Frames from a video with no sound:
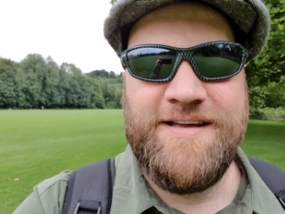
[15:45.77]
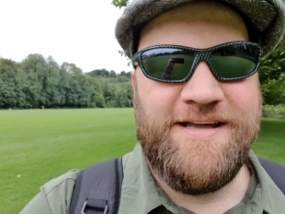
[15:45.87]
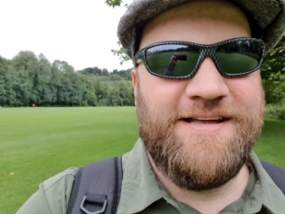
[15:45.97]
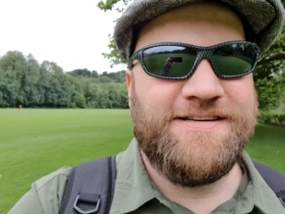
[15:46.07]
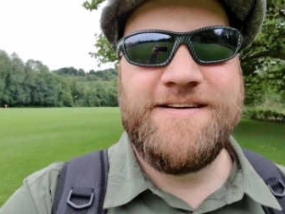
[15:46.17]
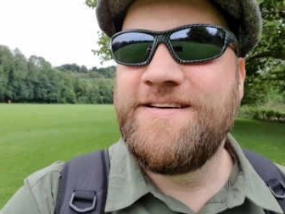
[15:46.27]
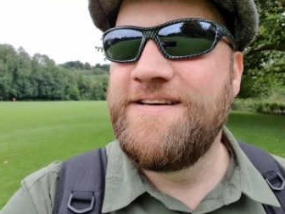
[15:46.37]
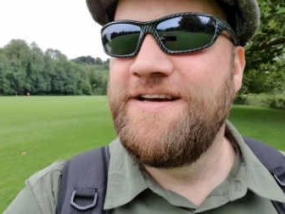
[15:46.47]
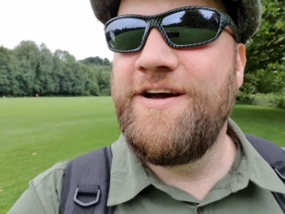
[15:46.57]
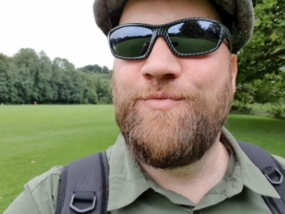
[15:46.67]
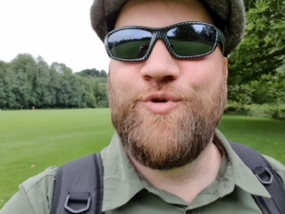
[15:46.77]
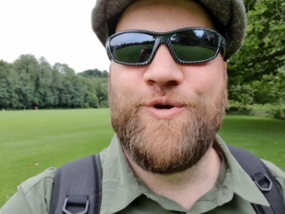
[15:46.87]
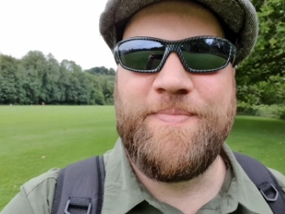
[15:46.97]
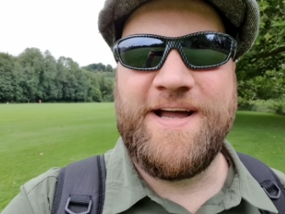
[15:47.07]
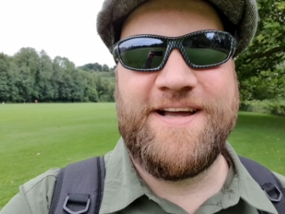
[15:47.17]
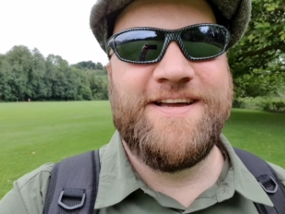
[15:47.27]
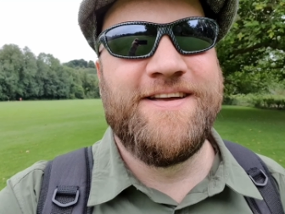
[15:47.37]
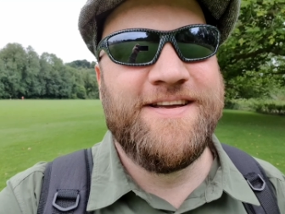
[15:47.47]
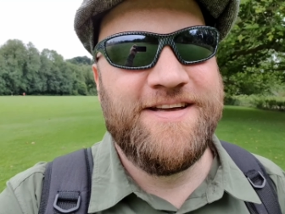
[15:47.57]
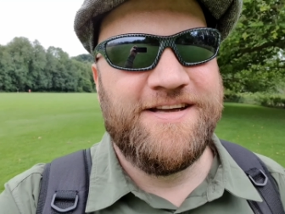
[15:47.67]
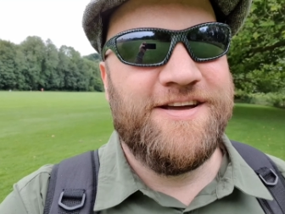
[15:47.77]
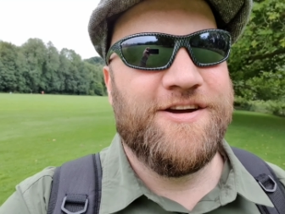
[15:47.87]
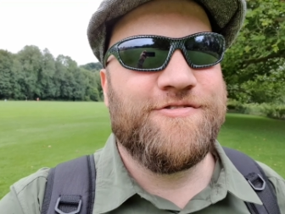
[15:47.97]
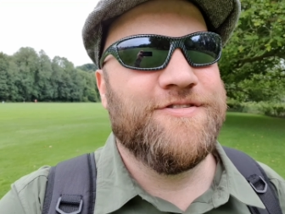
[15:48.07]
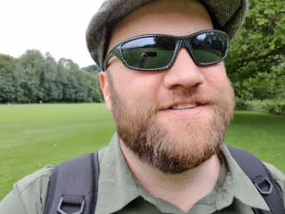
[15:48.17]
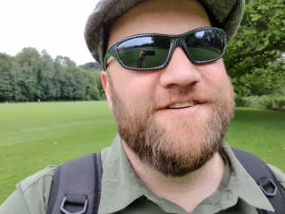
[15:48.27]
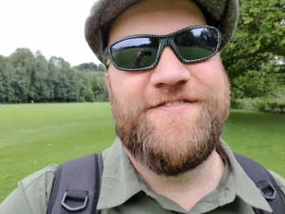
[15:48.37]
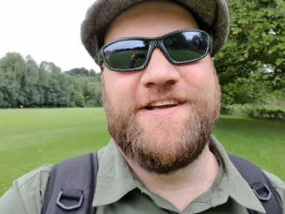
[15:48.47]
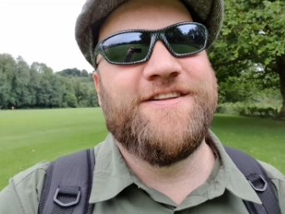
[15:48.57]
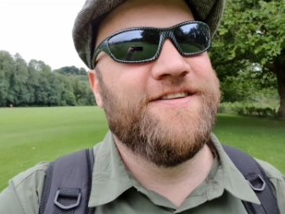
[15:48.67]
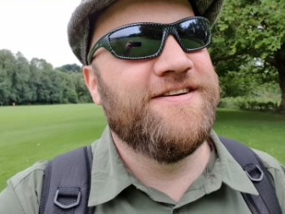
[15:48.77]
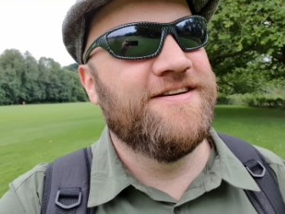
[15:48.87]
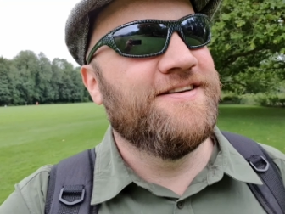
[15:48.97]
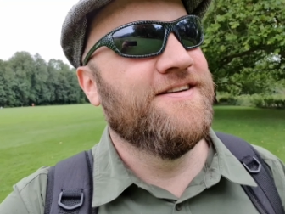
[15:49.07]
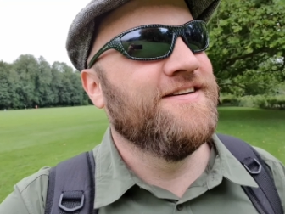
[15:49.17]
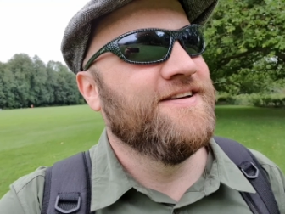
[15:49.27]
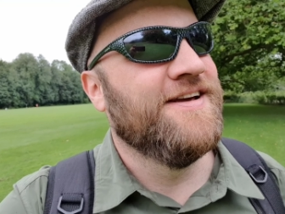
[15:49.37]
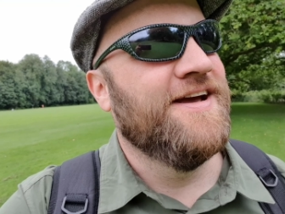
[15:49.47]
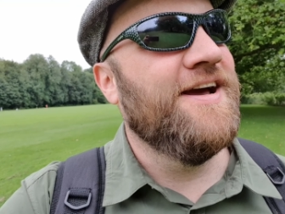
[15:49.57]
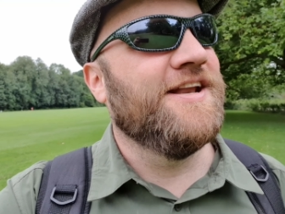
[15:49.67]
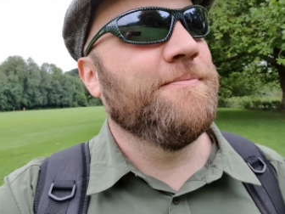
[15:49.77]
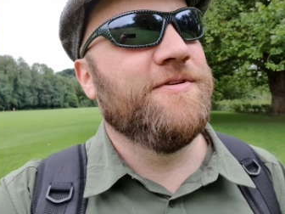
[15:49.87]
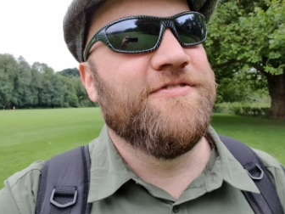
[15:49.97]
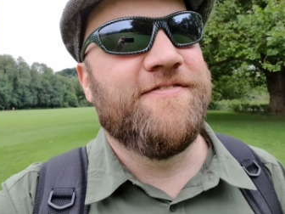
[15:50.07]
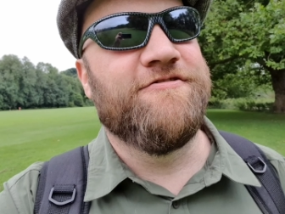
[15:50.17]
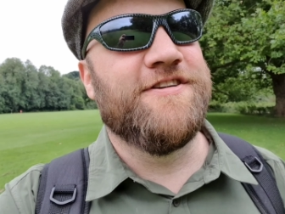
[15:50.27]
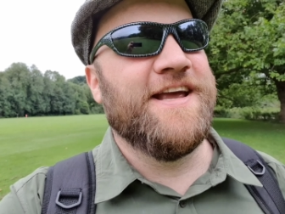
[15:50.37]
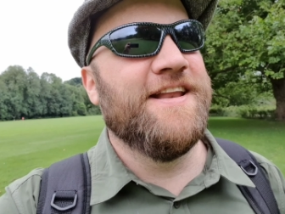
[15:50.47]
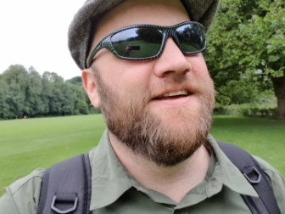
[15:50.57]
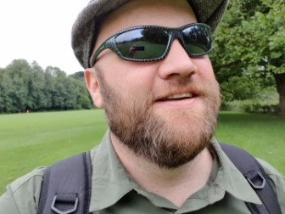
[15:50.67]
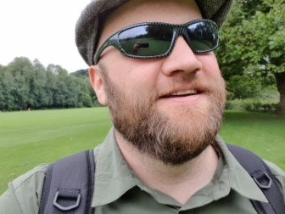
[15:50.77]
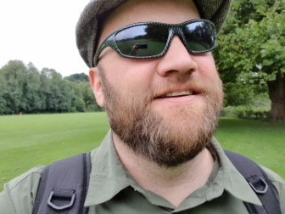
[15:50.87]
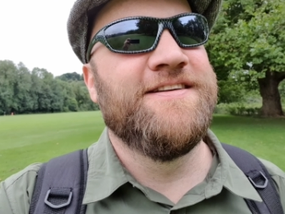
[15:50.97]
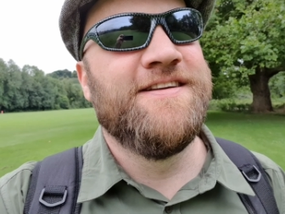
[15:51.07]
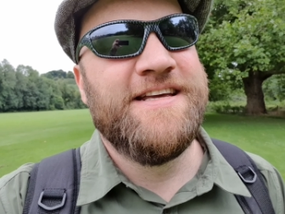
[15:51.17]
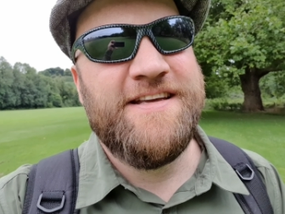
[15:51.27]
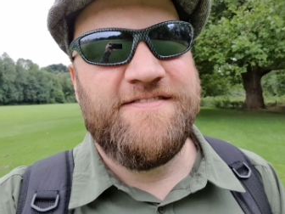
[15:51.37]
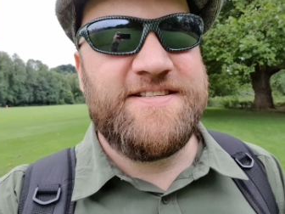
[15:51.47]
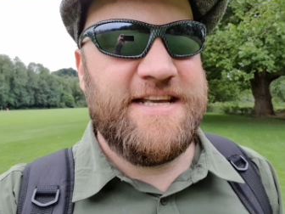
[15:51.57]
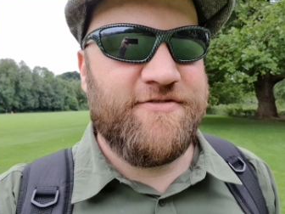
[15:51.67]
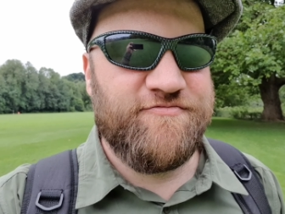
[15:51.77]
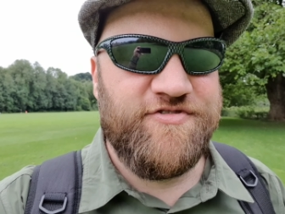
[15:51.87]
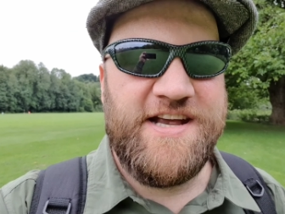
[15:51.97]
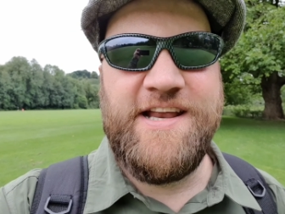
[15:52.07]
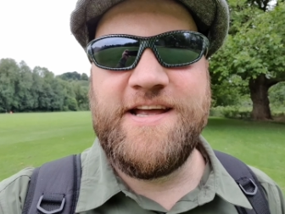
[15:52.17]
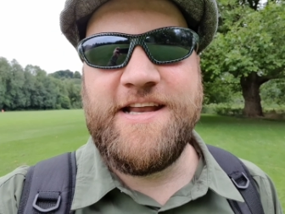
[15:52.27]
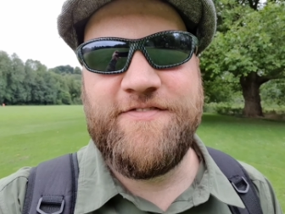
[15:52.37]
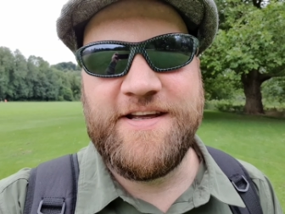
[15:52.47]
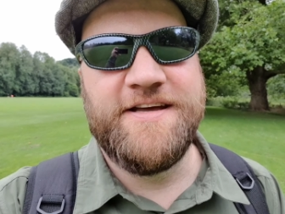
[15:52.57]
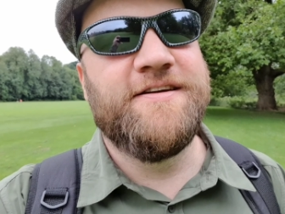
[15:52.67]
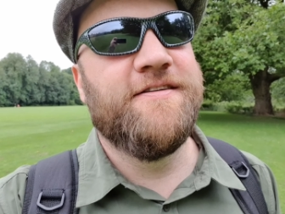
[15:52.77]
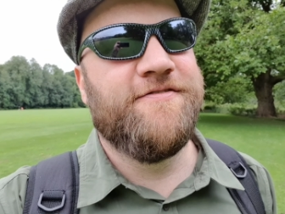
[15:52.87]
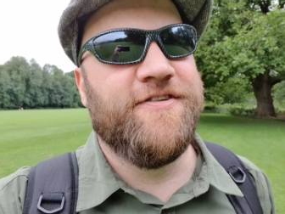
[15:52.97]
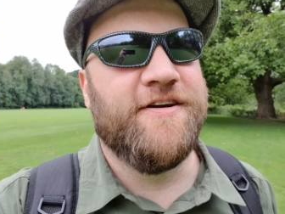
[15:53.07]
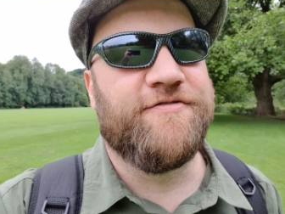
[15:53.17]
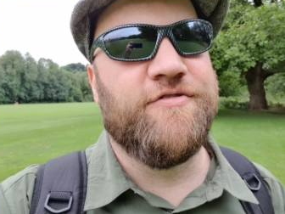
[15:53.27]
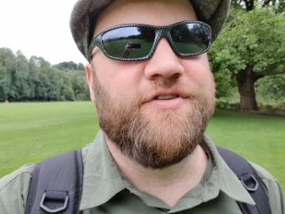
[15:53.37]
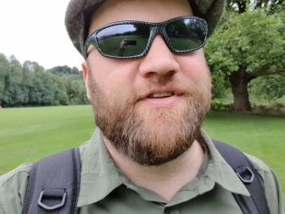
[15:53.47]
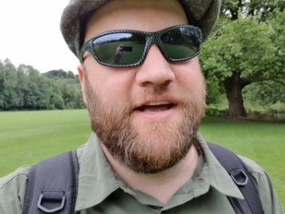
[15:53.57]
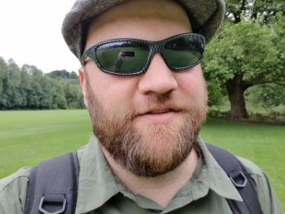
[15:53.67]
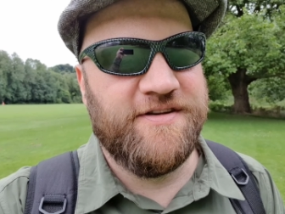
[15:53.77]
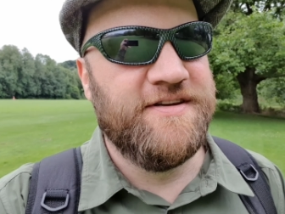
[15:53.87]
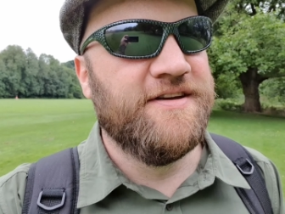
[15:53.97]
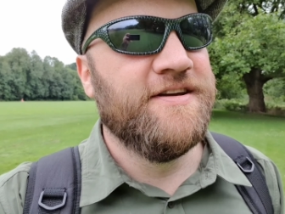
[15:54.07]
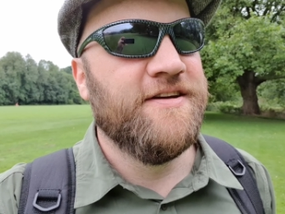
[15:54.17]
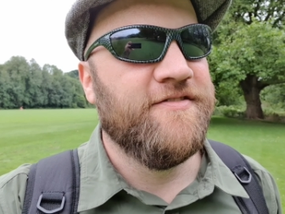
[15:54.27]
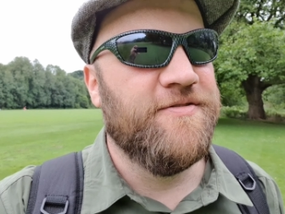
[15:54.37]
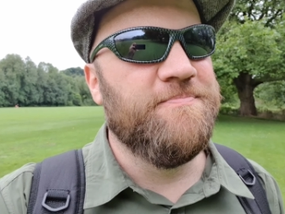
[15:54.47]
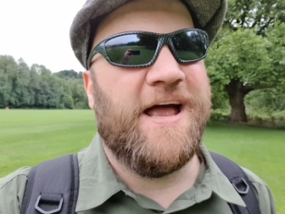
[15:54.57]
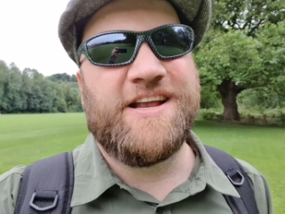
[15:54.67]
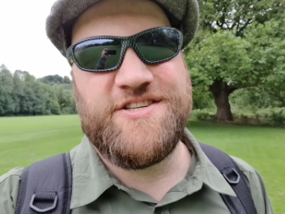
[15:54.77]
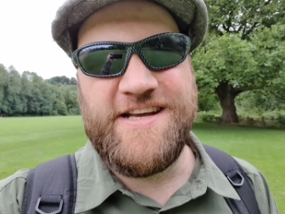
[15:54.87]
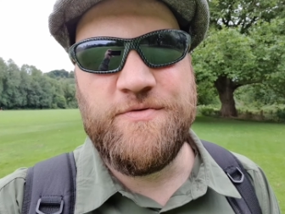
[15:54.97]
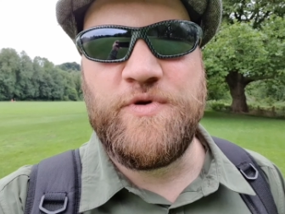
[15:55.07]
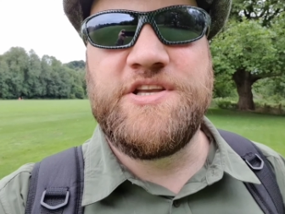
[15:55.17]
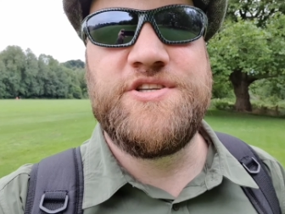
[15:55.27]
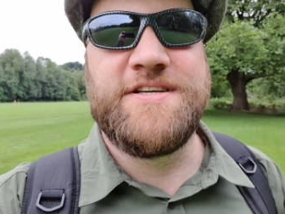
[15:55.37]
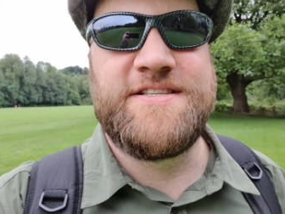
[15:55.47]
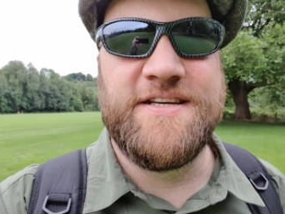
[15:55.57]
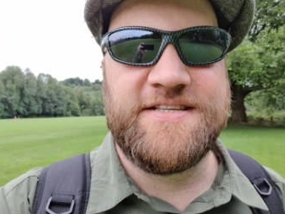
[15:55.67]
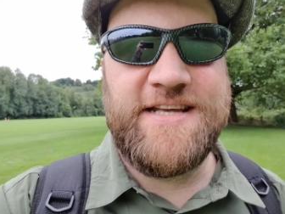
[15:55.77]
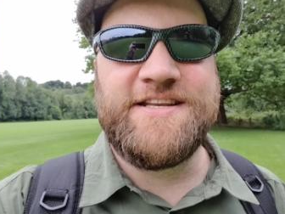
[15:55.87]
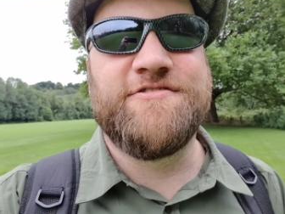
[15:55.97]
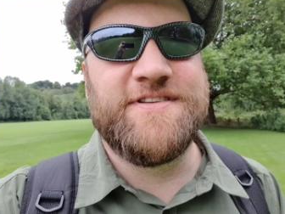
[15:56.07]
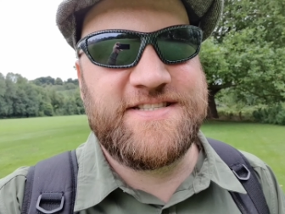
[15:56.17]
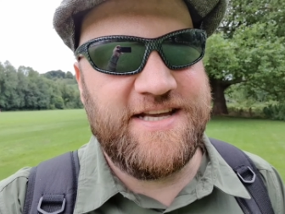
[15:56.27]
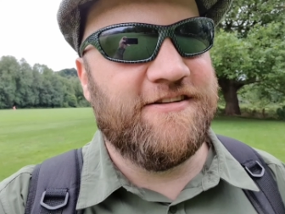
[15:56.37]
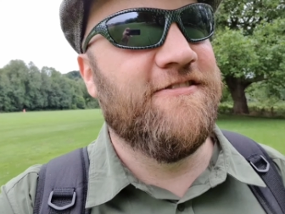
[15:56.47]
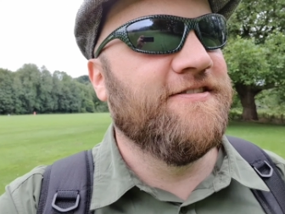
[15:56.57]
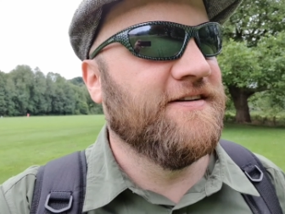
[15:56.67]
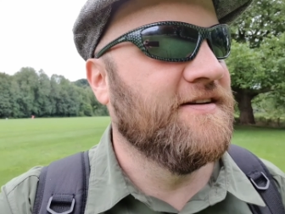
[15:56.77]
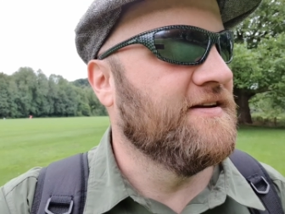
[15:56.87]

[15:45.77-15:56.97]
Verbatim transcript: And I walk back across the field and up the river again. There's never really anything further on down from actually in Winchester centre itself.